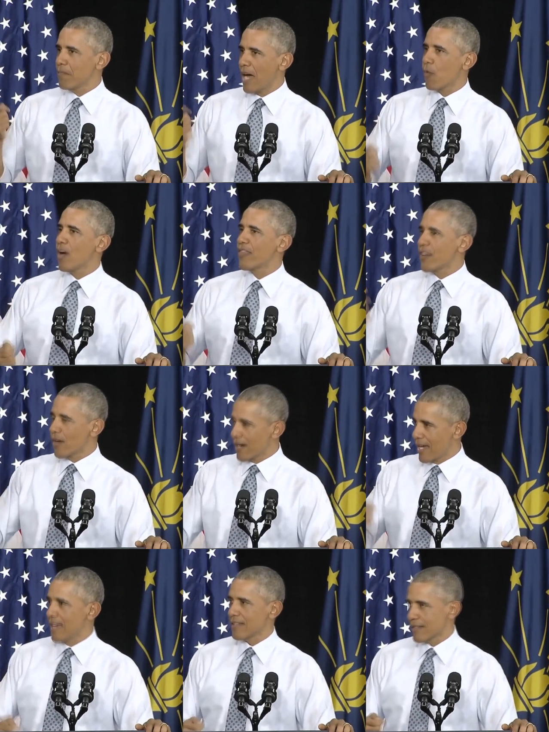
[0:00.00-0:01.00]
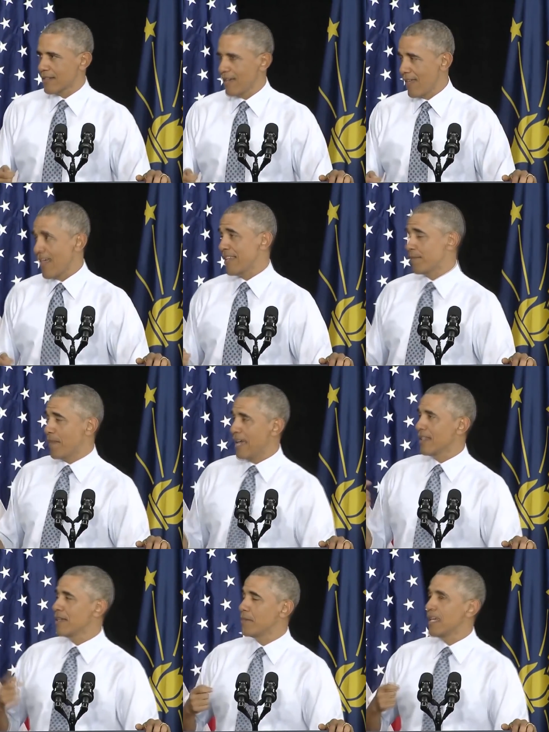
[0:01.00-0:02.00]
by what they're against, and that's
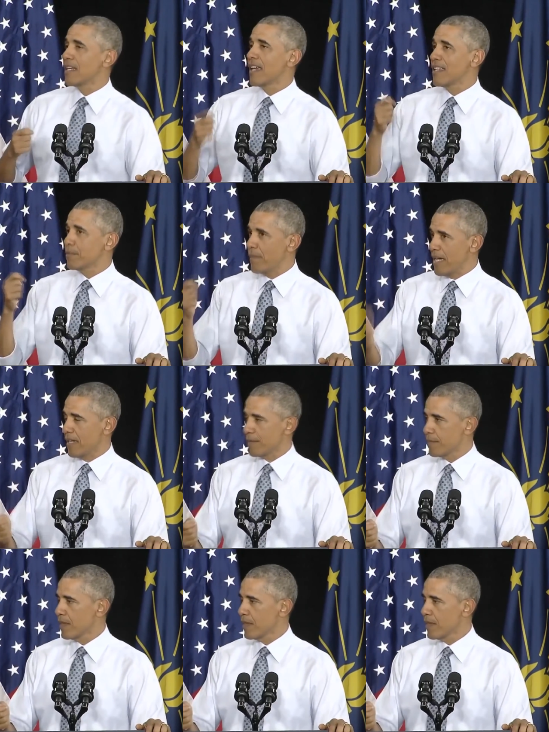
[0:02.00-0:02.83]
mainly being against me.